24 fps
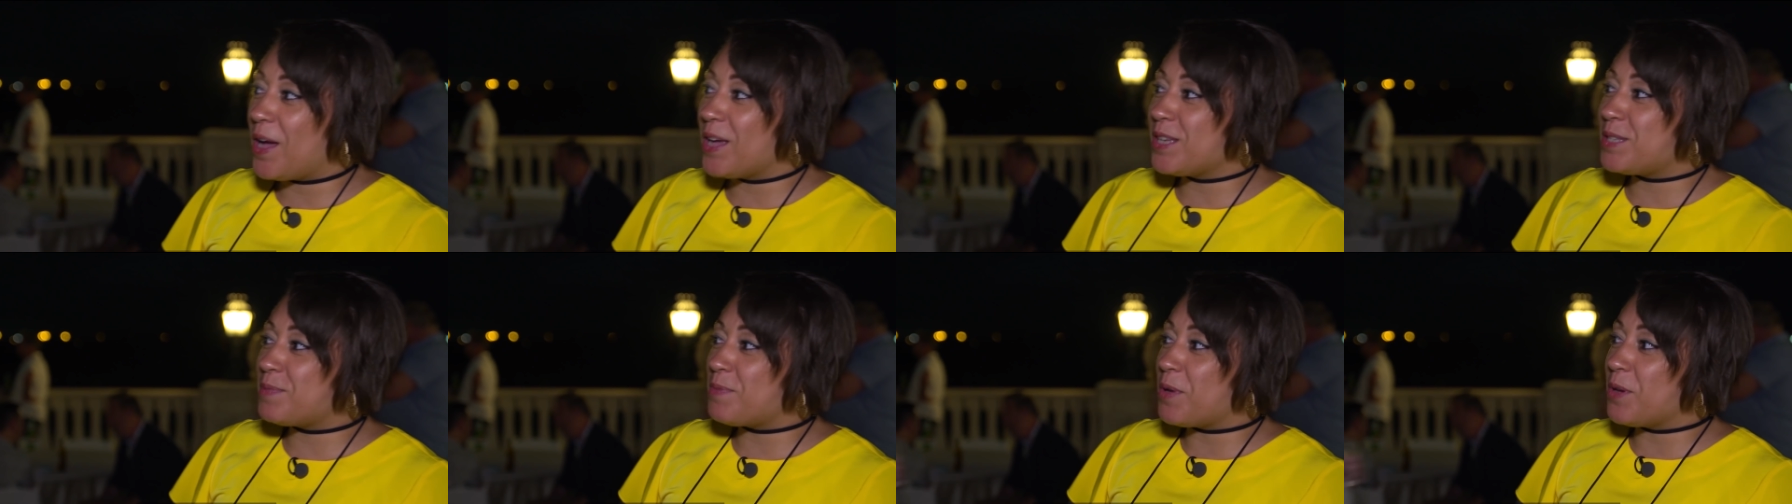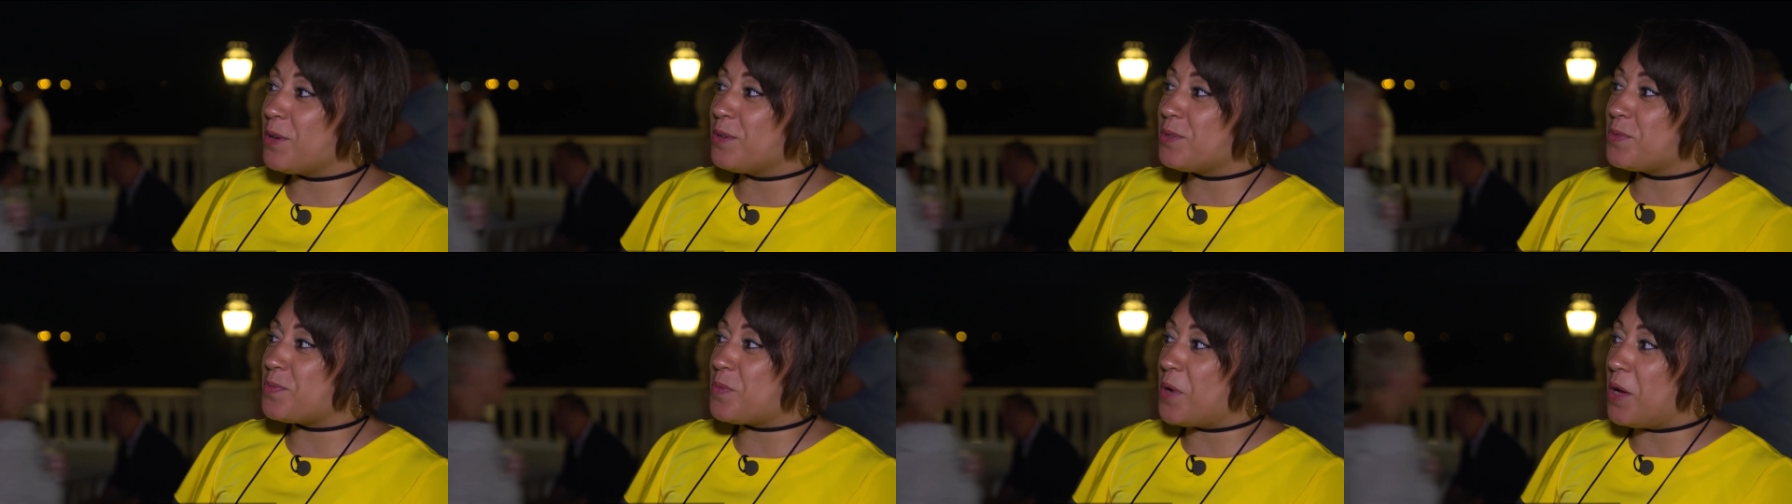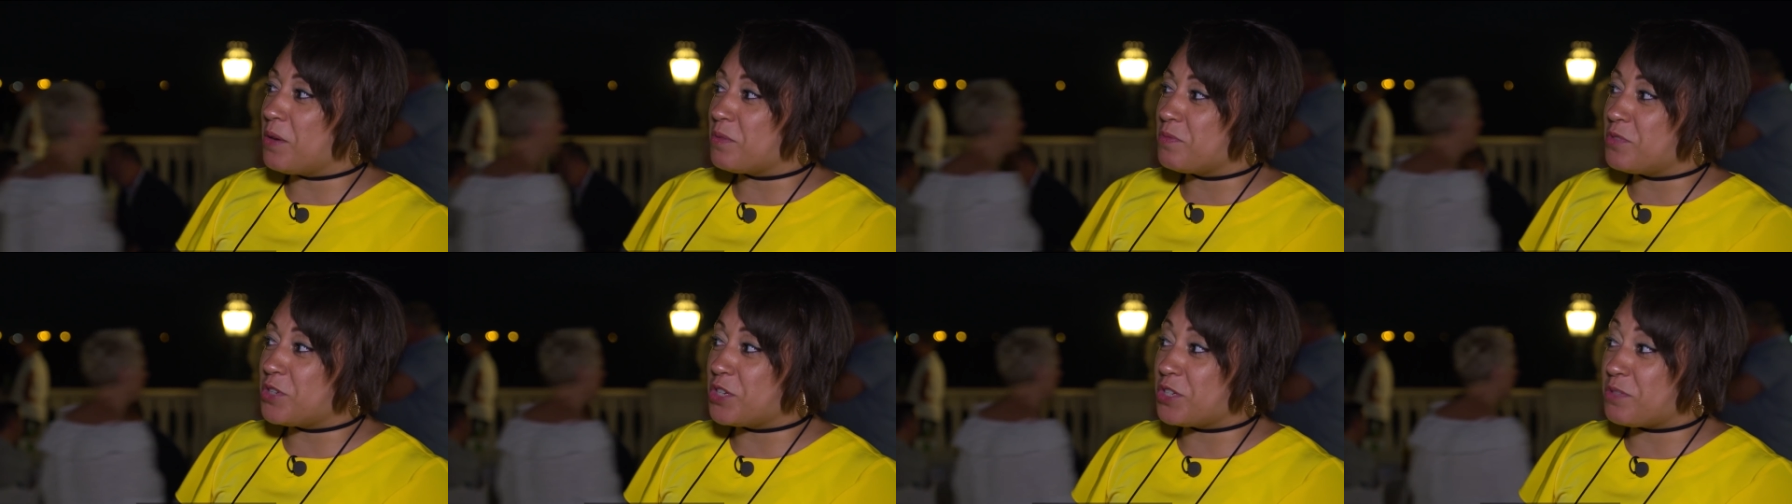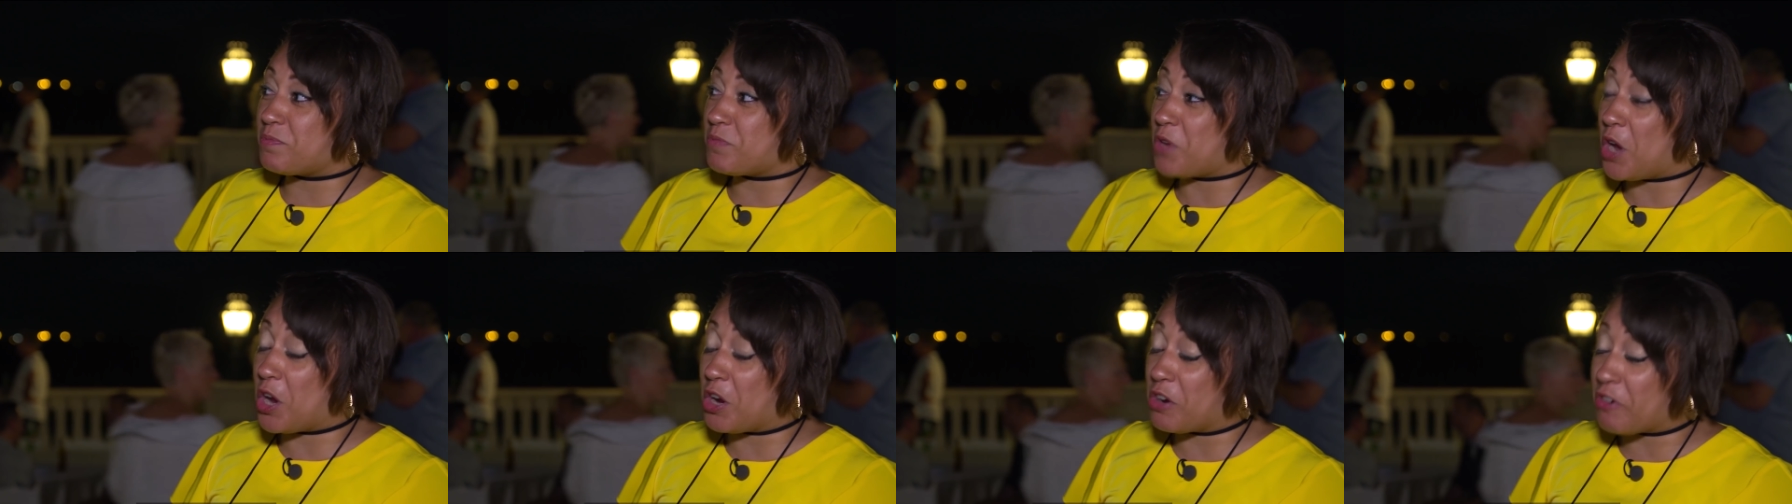I suppose, well,
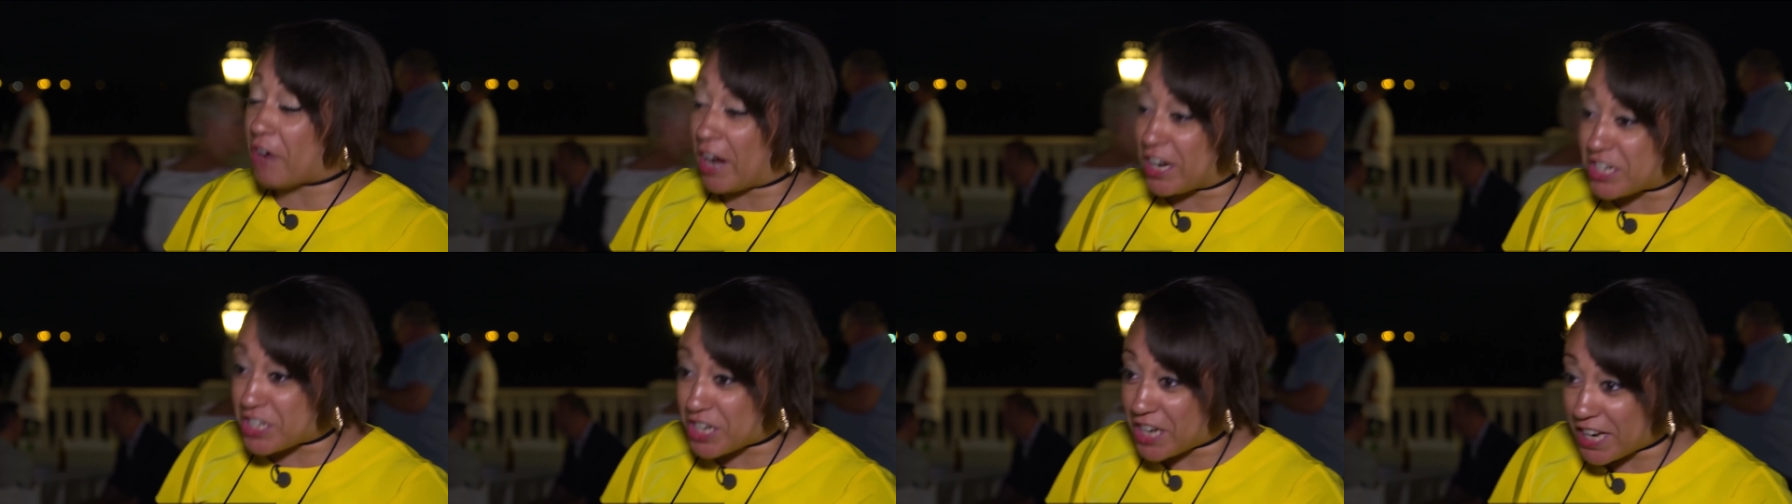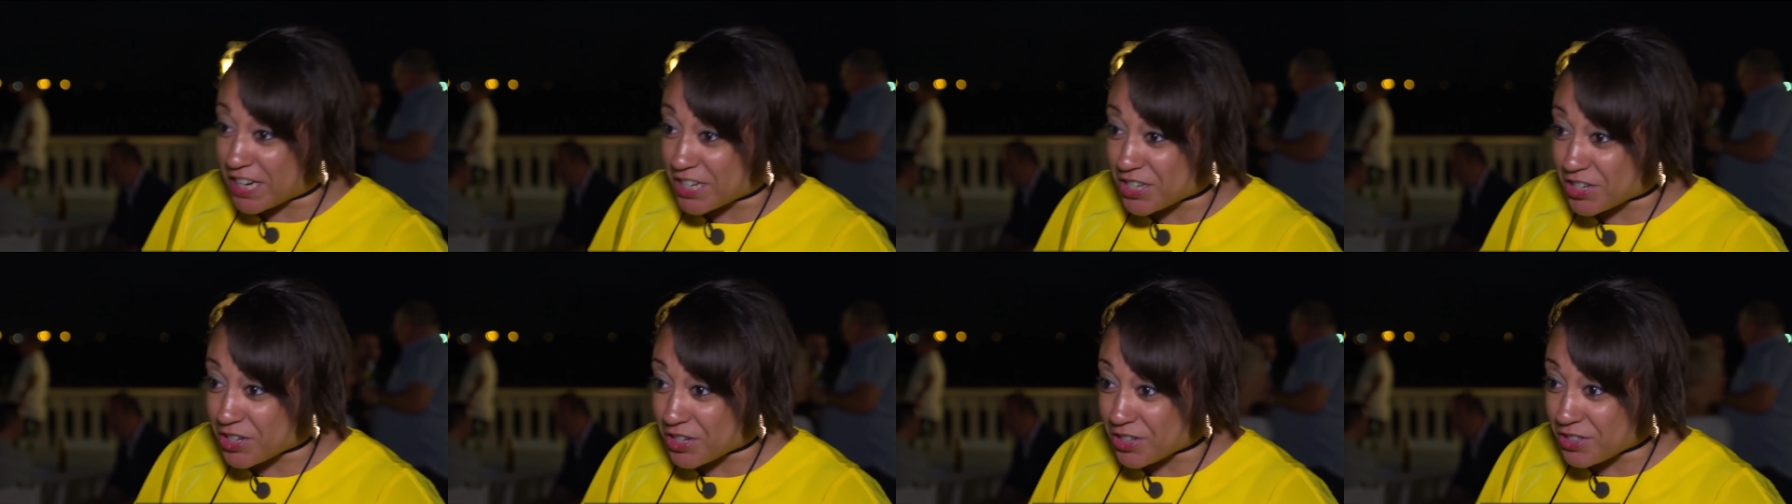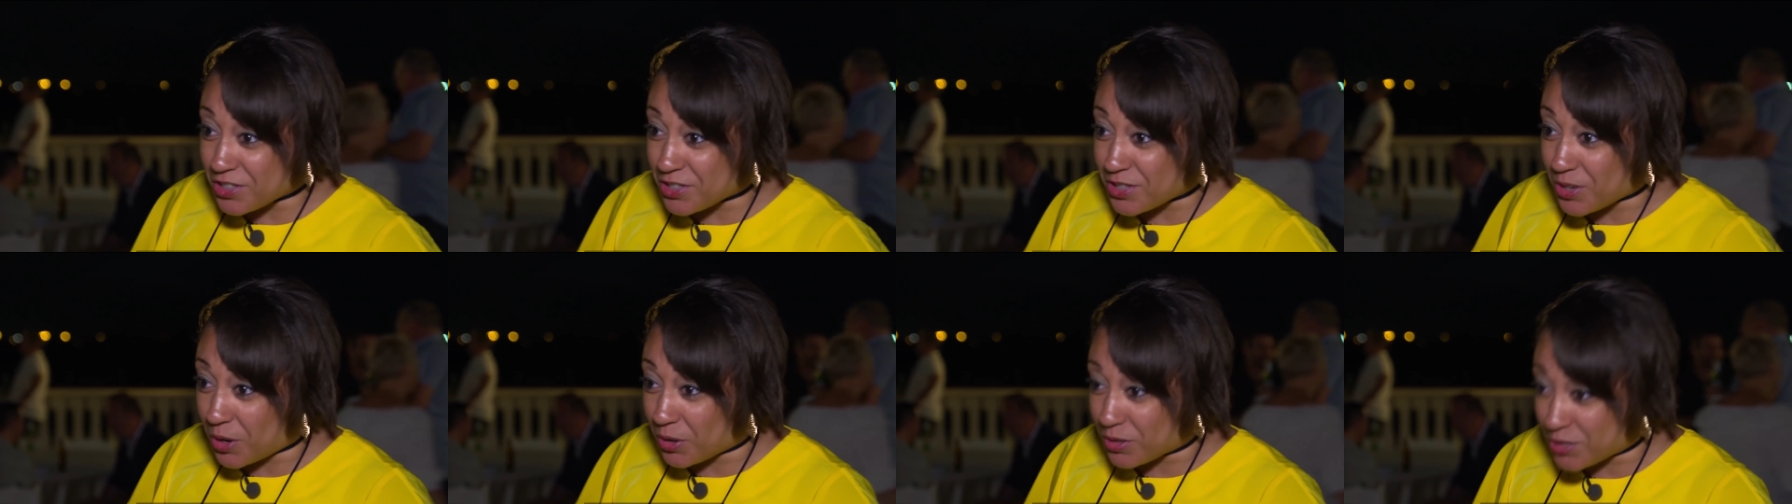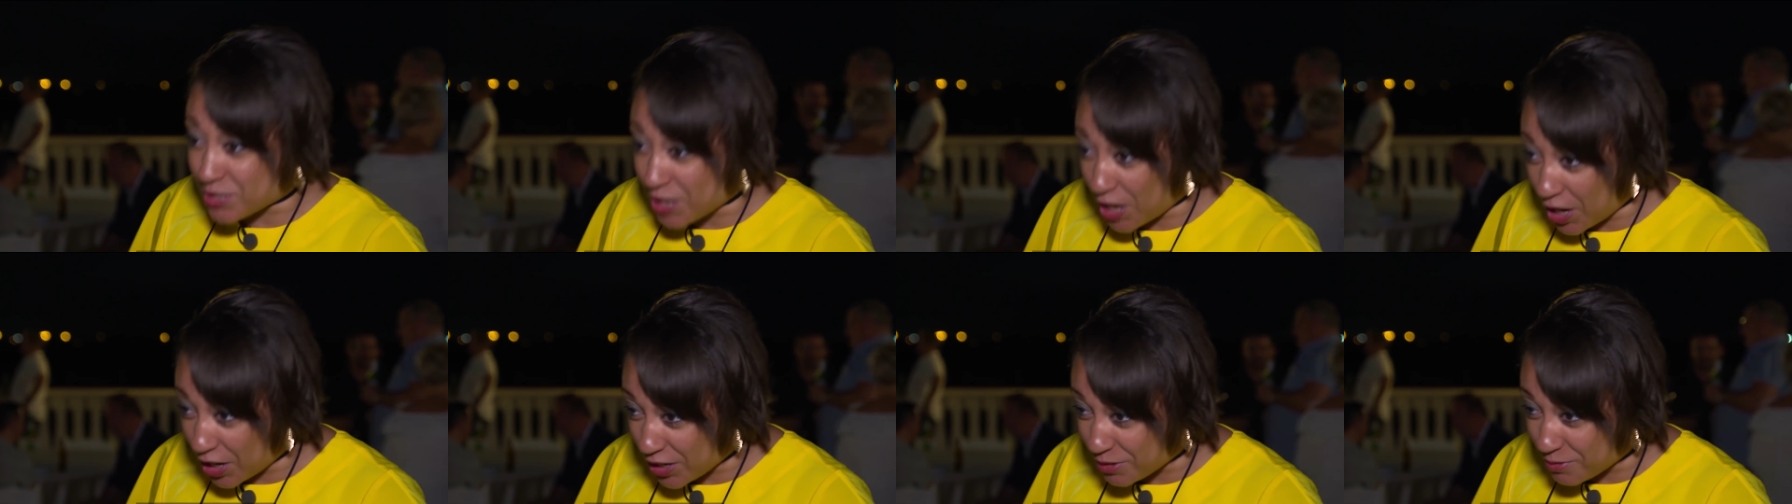just congratulations on
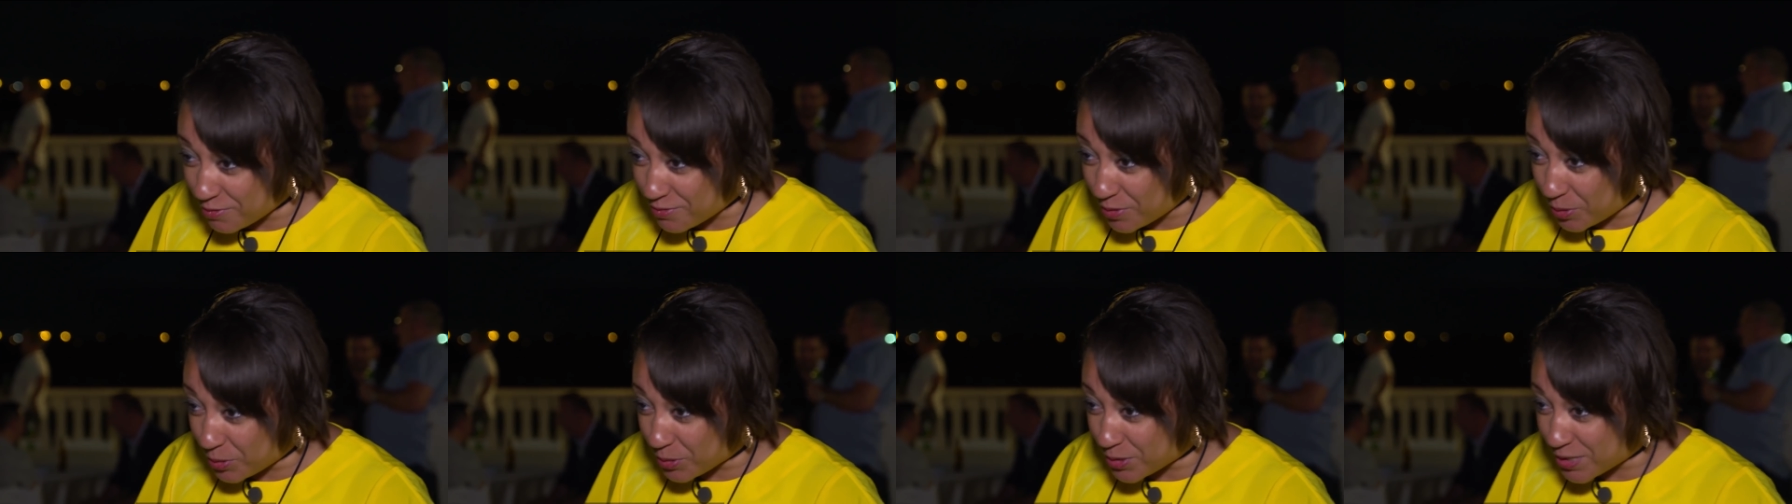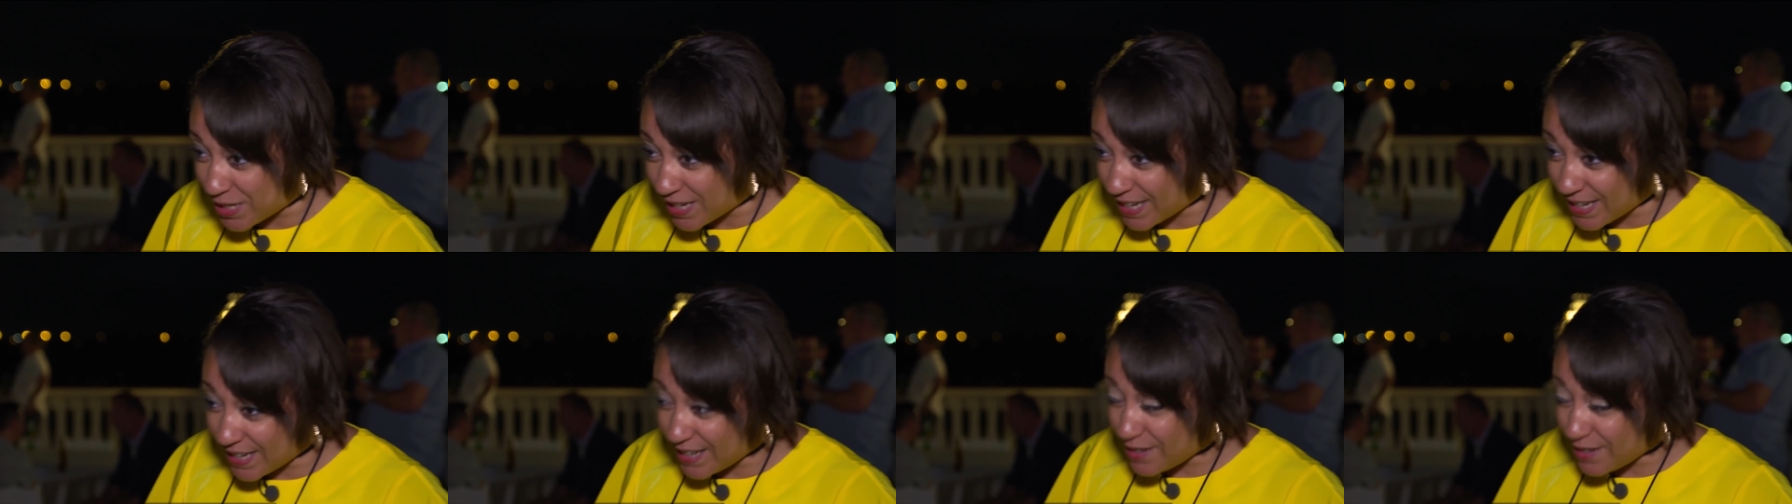turning 40,